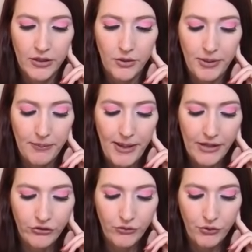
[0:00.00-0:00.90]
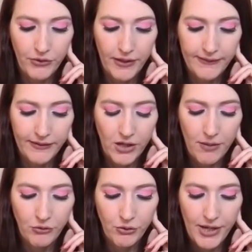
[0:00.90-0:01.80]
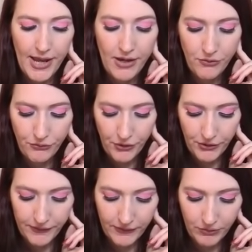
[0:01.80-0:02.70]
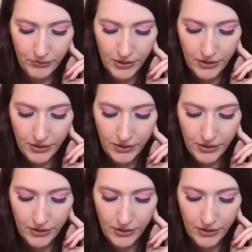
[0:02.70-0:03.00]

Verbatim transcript: They're being patient for things to come to an end first